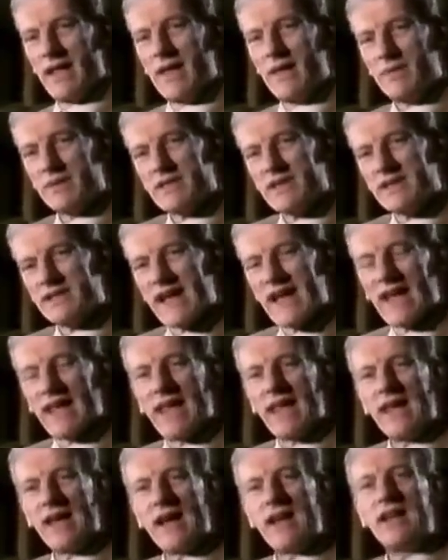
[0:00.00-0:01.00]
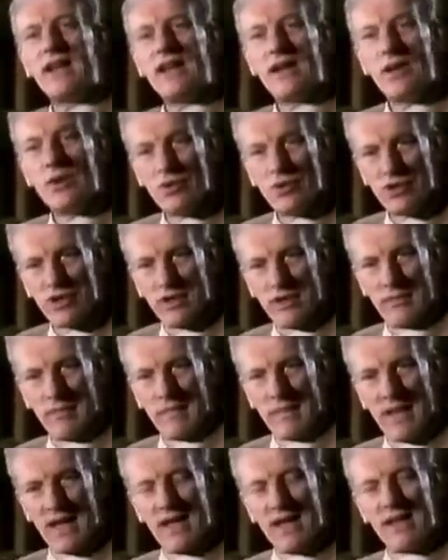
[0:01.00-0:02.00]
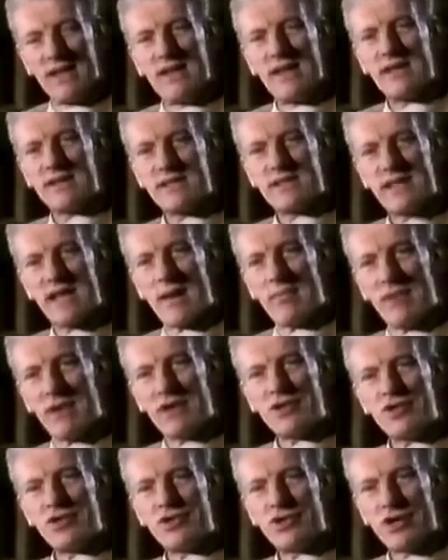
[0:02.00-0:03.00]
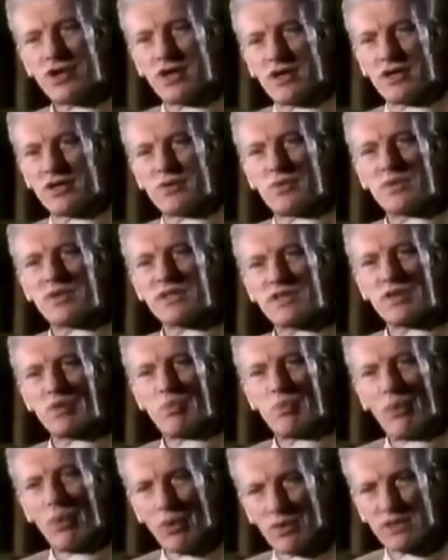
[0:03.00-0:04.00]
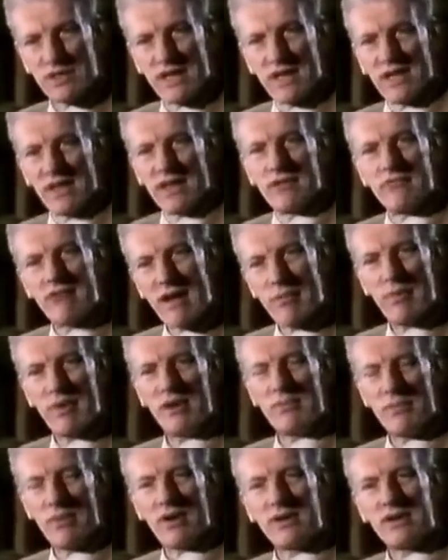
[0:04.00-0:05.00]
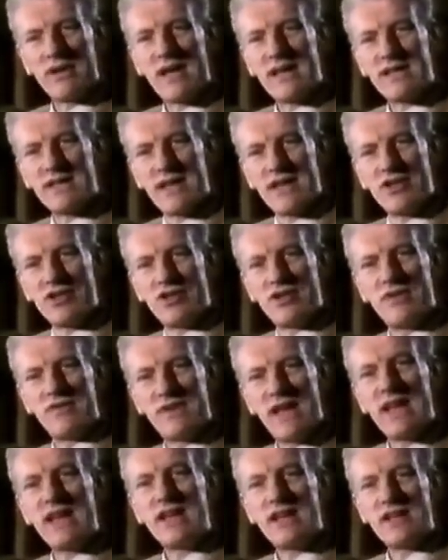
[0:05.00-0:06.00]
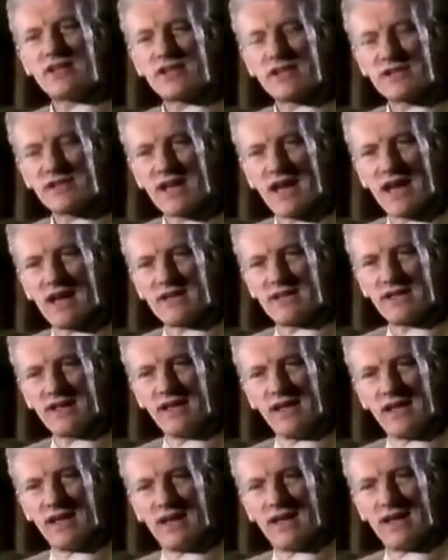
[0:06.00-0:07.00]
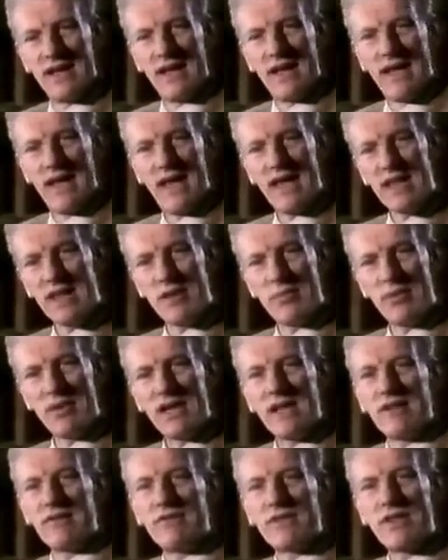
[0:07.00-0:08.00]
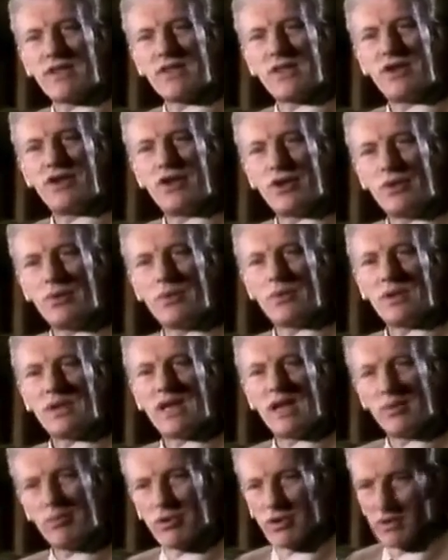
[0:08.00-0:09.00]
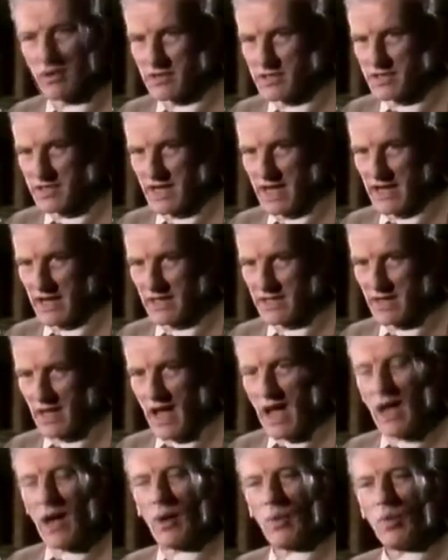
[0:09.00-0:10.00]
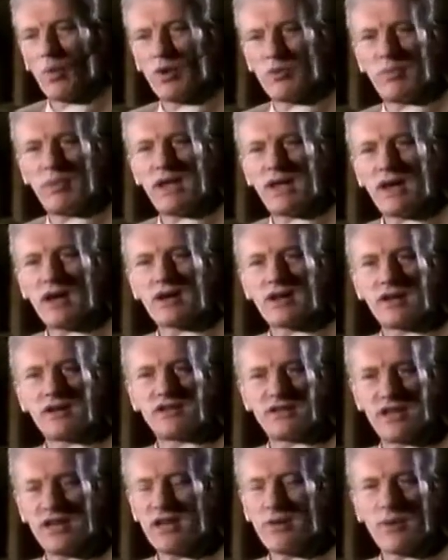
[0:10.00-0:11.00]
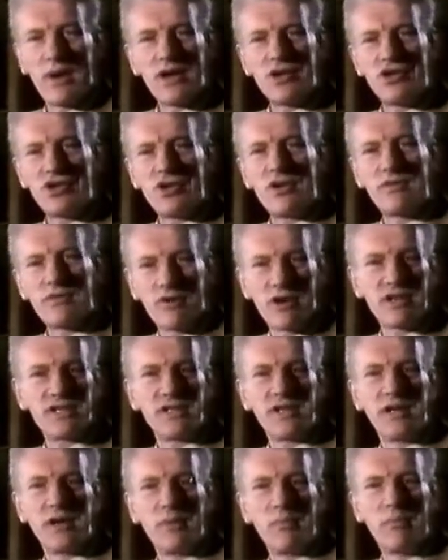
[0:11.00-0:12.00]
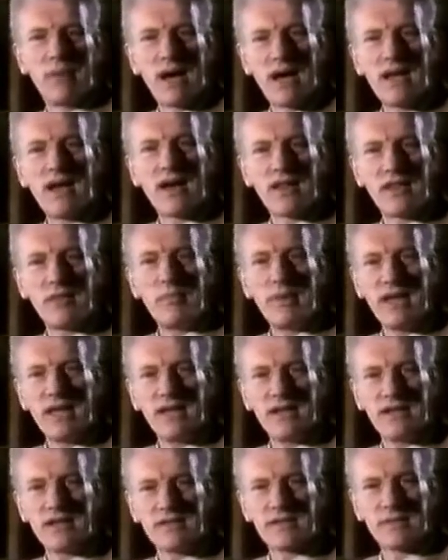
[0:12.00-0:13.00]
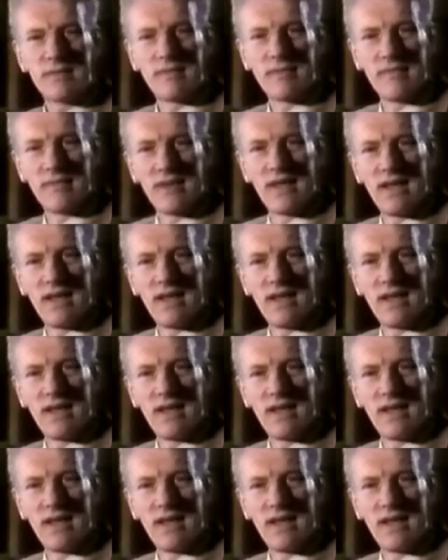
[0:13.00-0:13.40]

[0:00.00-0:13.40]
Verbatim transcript: He was attacking an illusion. The established church was supporting the rapid modernization of Danish society in the belief that the new liberal state would be a continuation of Christendom by other means.